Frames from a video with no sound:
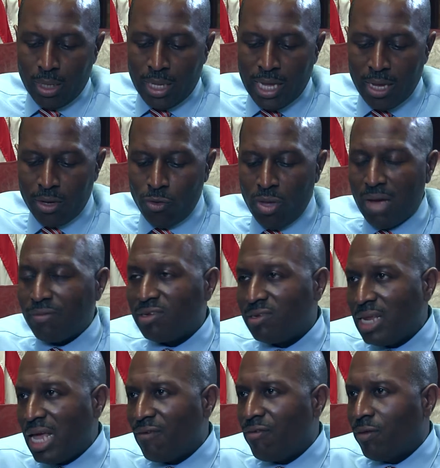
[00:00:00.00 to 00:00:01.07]
And you have a
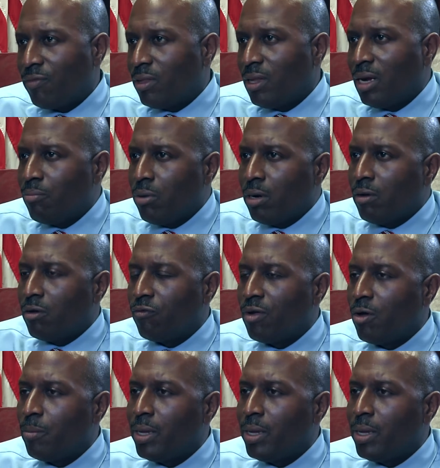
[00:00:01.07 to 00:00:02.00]
staff here at the library of how